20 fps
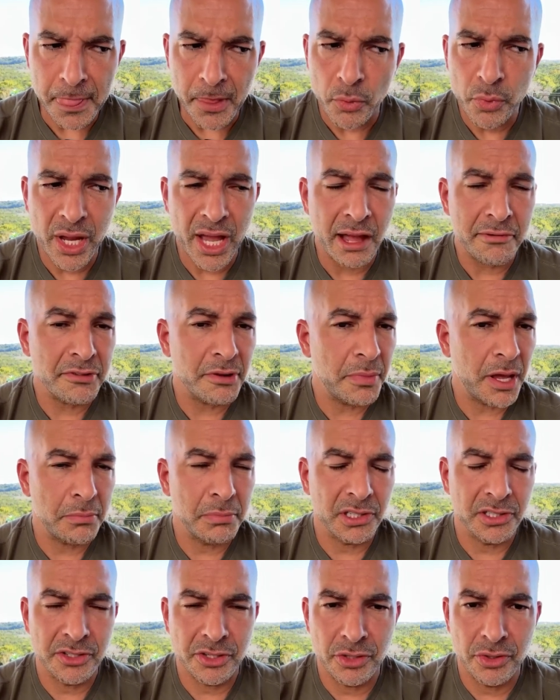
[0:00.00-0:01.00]
We have to be
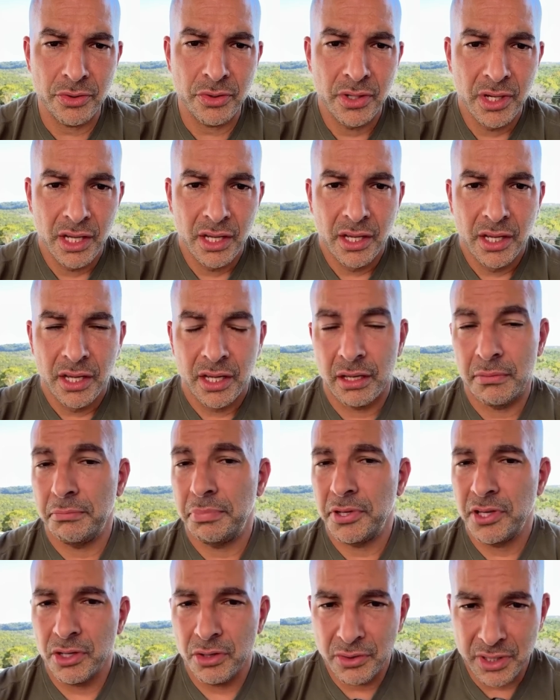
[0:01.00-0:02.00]
able to
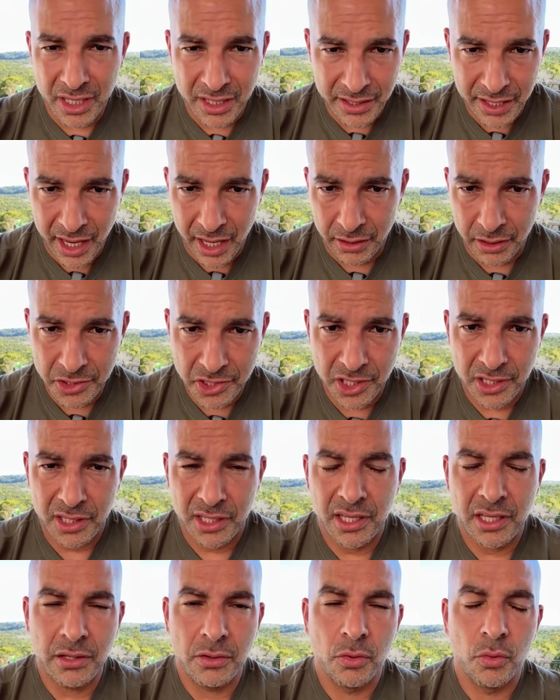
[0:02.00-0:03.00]
impute
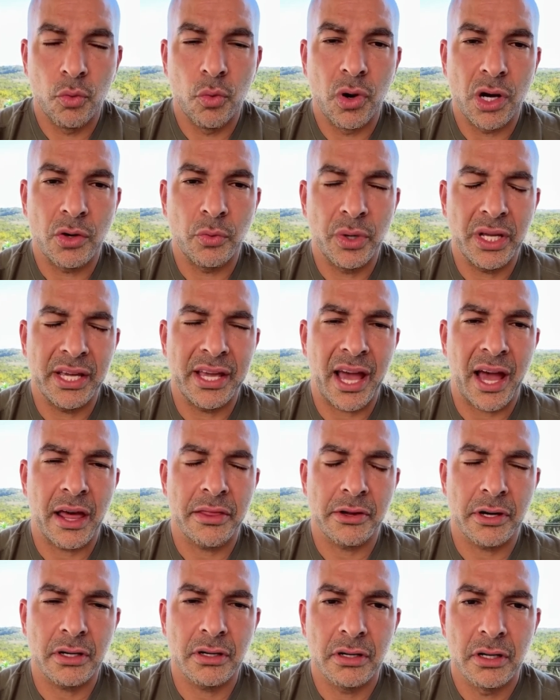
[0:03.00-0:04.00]
intelligently what we
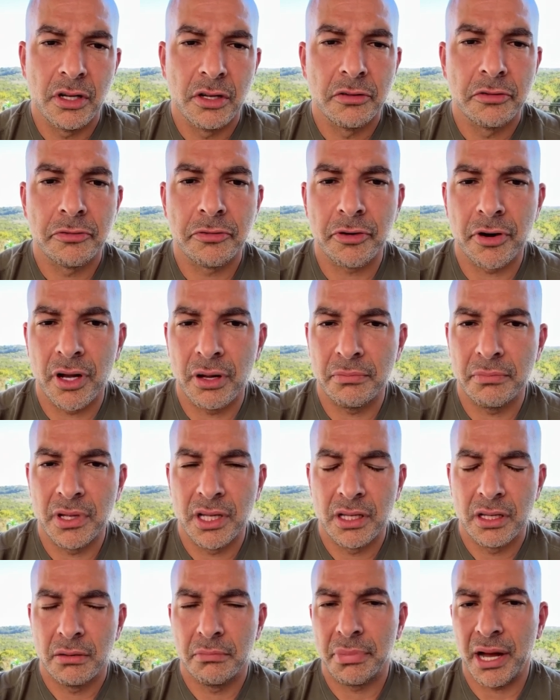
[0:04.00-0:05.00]
gather
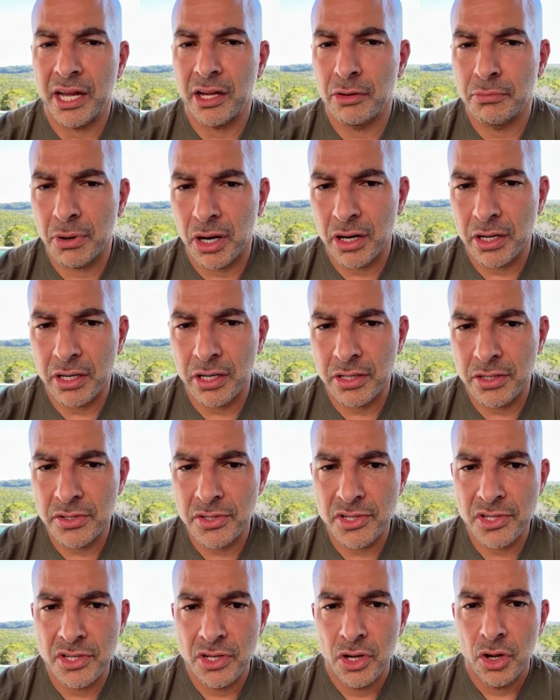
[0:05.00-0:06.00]
from
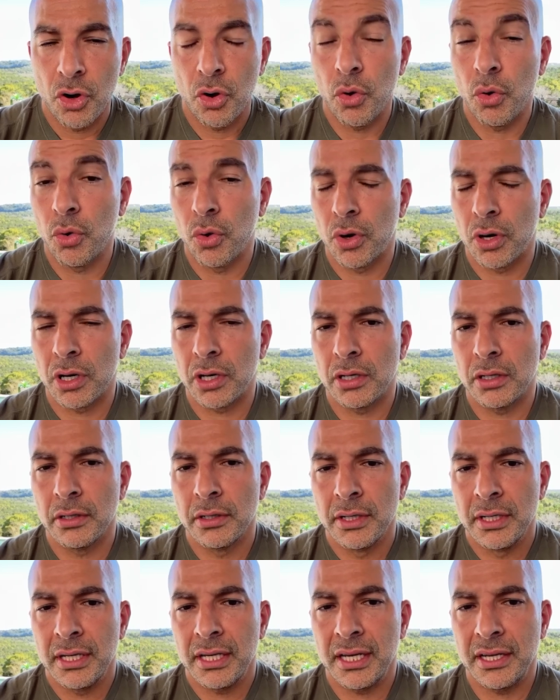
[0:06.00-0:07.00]
biomarkers or
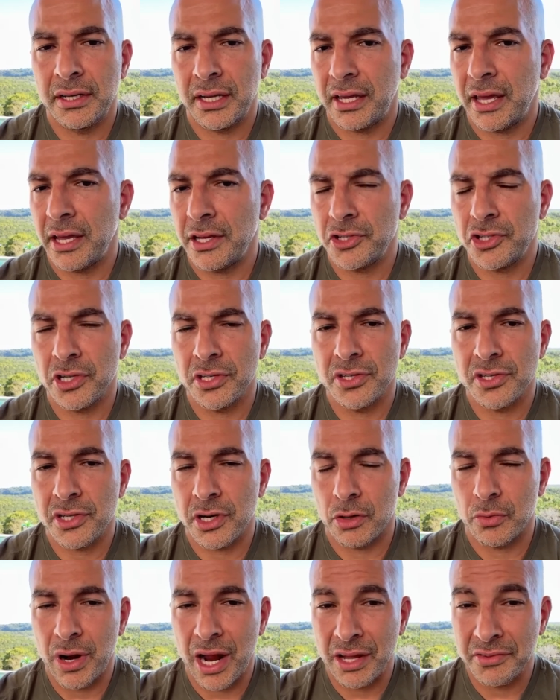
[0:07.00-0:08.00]
indications
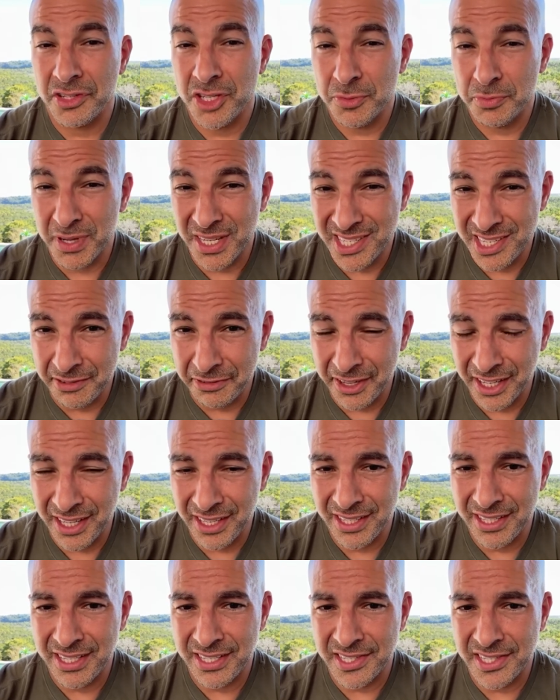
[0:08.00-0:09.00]
around
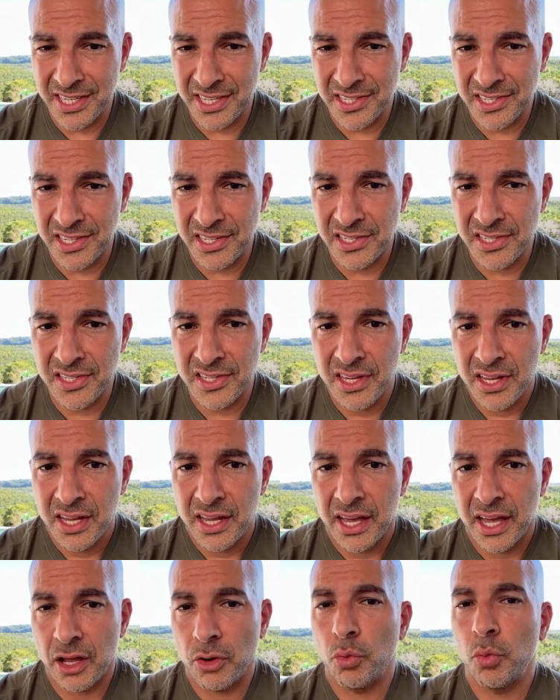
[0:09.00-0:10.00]
specific diseases
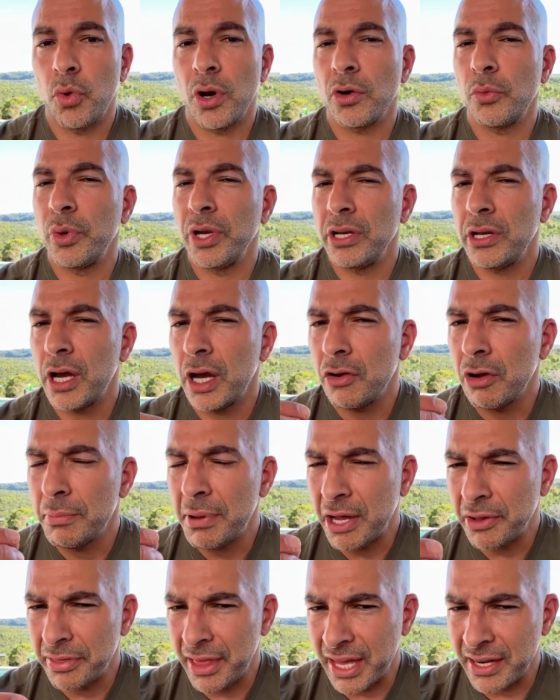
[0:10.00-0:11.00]
and what we know
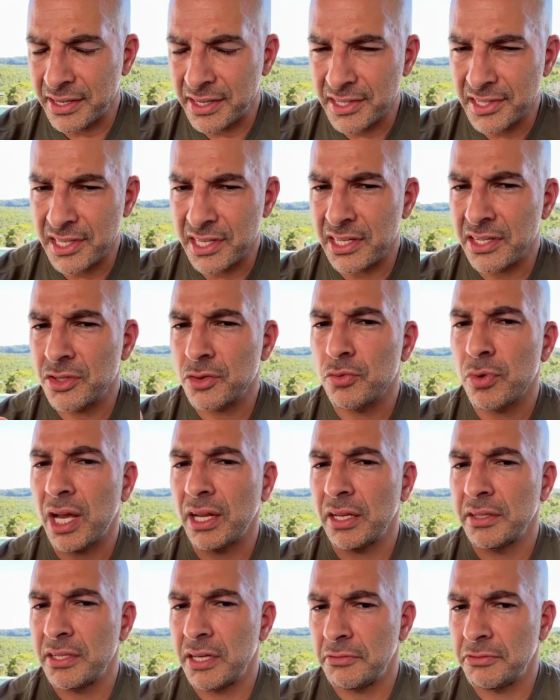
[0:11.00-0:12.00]
about that disease
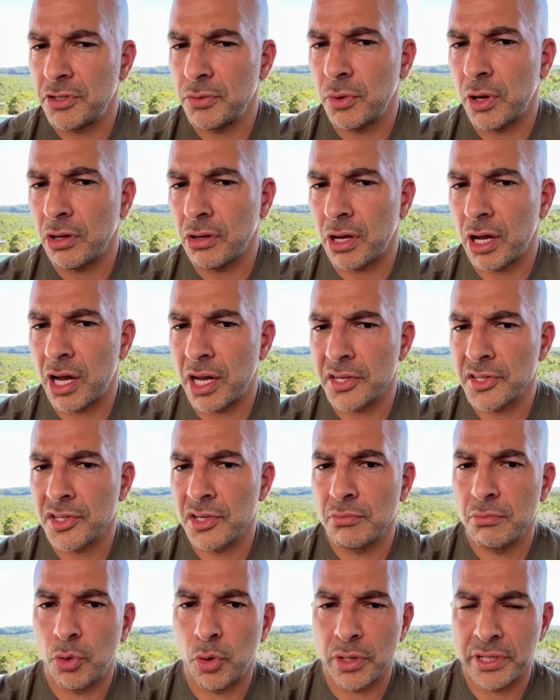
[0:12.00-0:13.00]
relative to all-cause
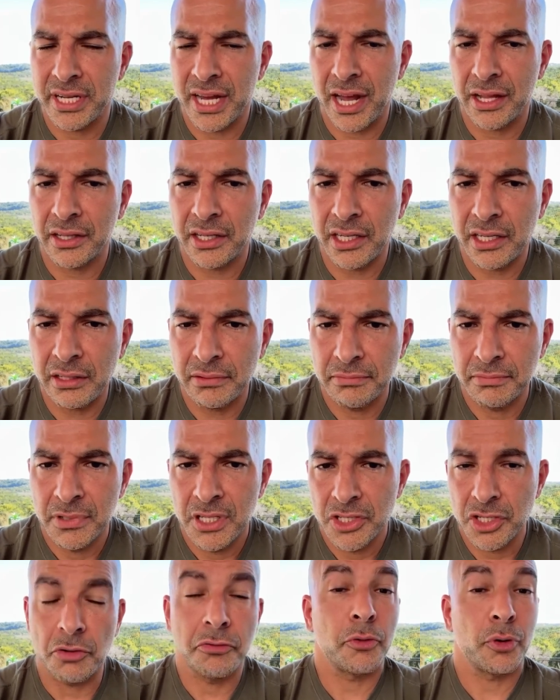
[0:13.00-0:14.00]
mortality.
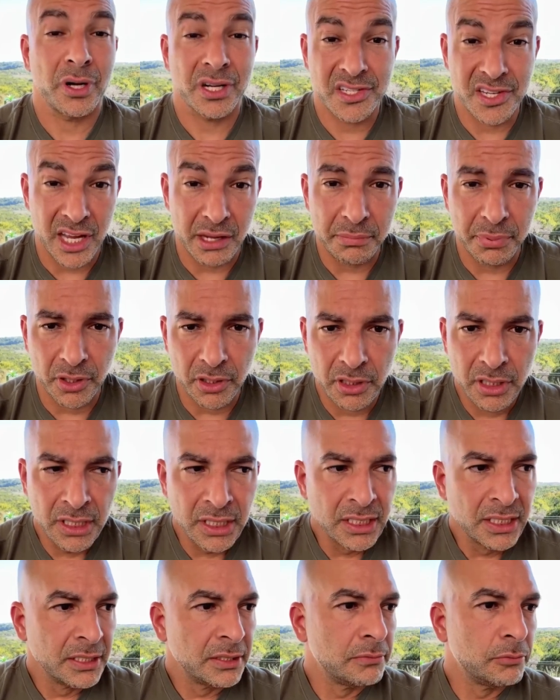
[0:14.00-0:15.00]
So for example,
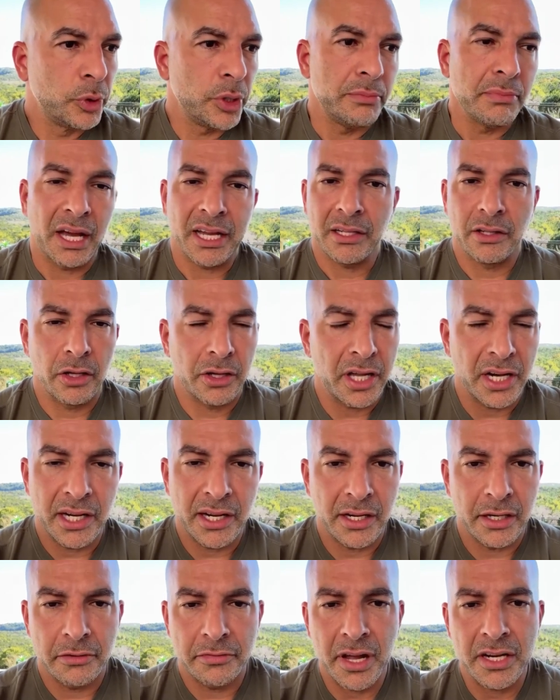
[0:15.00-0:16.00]
we might look at an
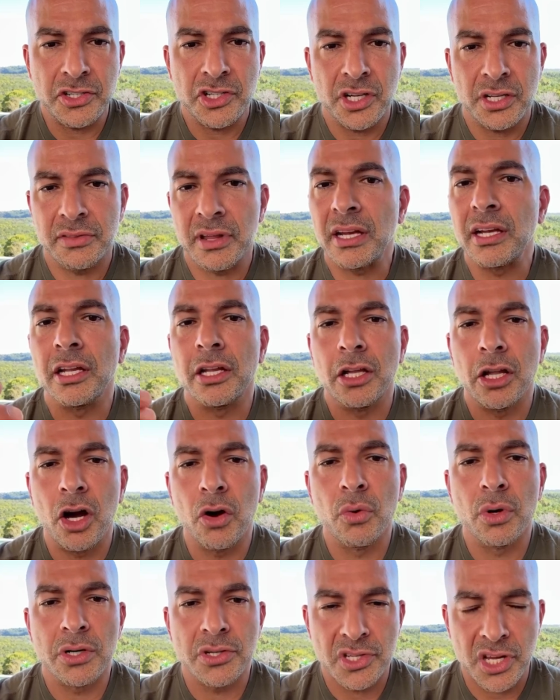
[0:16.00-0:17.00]
intervention that
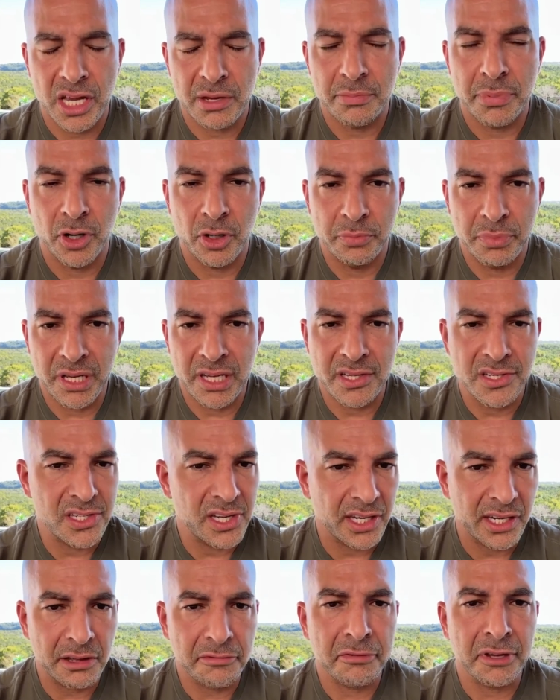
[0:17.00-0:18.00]
lowers ApoB
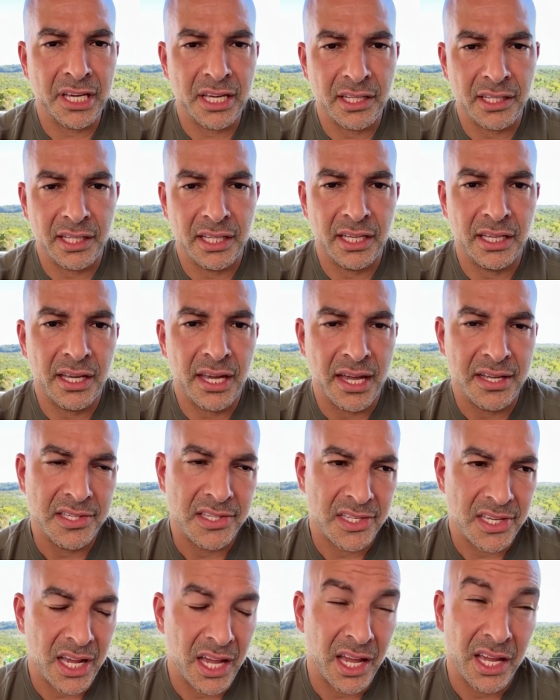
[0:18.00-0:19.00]
significantly and
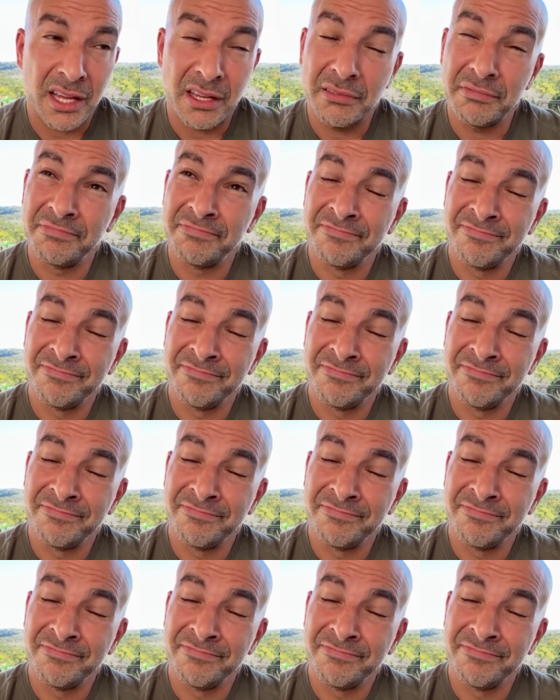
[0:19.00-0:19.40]
say,